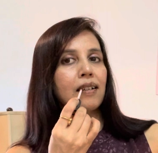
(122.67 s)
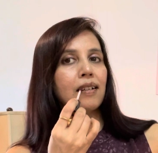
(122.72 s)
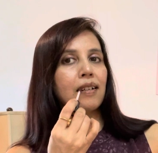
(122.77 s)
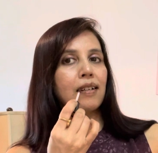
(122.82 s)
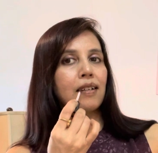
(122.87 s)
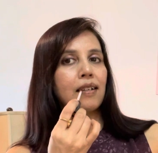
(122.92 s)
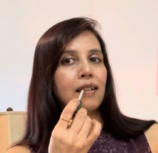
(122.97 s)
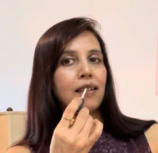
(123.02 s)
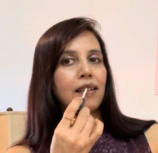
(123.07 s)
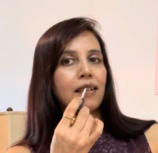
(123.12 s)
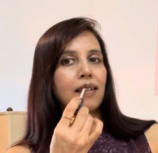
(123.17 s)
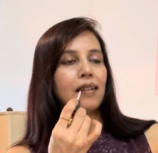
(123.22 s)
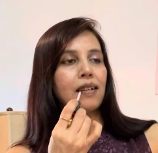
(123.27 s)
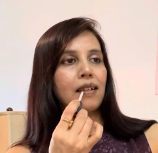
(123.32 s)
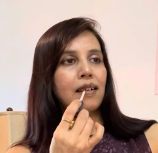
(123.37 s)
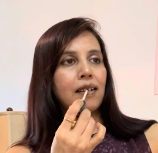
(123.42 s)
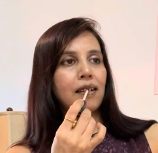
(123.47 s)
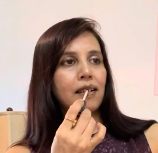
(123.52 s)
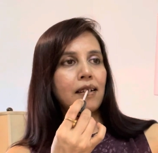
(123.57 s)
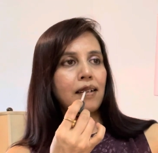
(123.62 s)

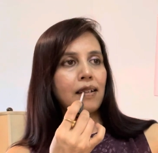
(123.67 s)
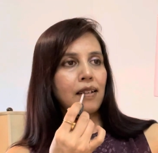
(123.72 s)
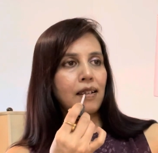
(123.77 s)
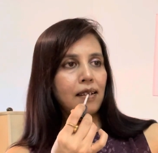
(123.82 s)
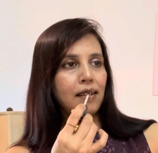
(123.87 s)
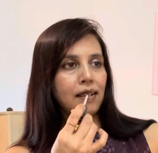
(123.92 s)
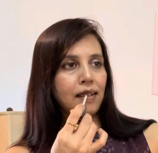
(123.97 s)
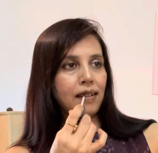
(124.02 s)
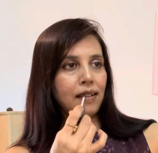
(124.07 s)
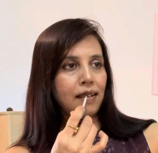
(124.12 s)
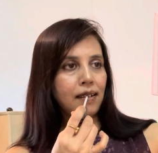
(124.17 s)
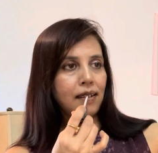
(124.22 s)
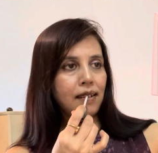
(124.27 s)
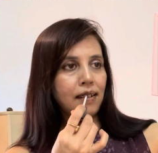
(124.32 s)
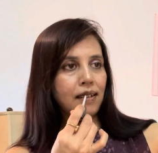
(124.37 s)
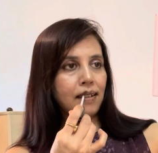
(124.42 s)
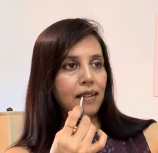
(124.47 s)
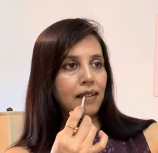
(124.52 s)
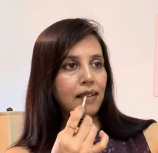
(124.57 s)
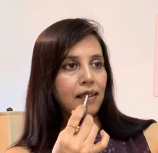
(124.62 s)

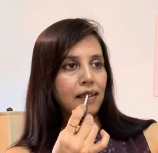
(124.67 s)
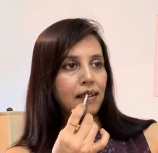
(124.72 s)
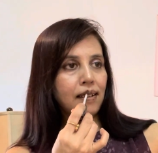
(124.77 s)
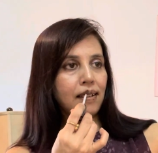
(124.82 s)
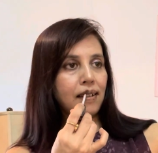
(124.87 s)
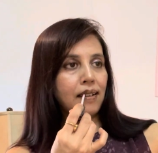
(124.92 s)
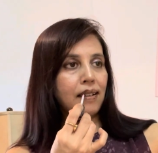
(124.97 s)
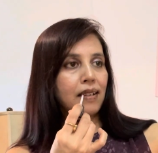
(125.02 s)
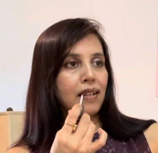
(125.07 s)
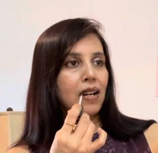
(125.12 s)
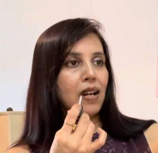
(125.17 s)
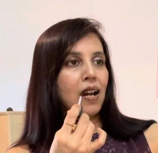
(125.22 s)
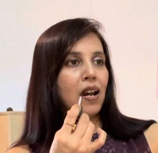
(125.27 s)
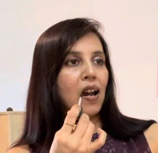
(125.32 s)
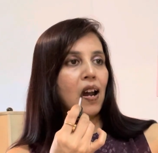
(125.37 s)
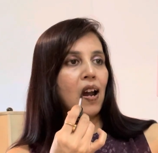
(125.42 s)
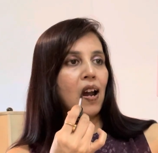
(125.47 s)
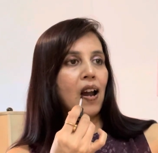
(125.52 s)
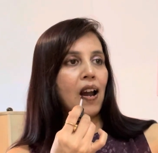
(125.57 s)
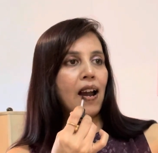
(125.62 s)

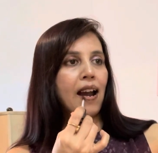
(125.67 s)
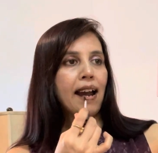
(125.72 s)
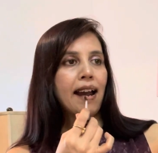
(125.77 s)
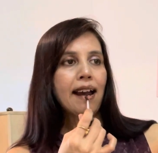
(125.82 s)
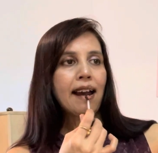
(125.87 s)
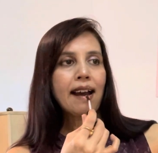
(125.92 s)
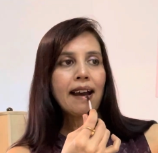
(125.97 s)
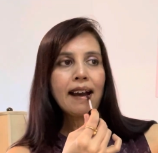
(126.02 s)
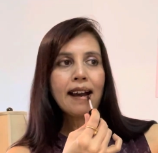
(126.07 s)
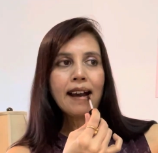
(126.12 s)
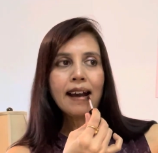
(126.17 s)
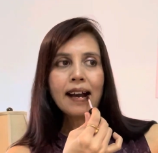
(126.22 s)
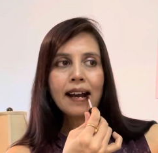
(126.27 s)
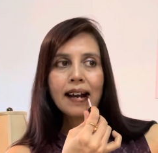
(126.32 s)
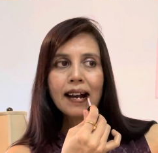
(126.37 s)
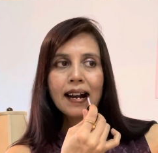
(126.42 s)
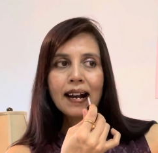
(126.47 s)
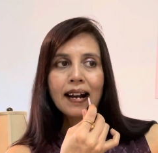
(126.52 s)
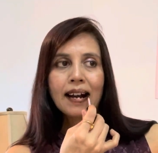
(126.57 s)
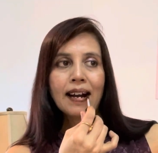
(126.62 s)

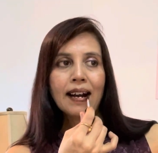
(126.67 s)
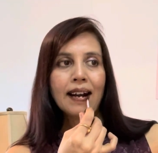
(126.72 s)
Nobody speaks.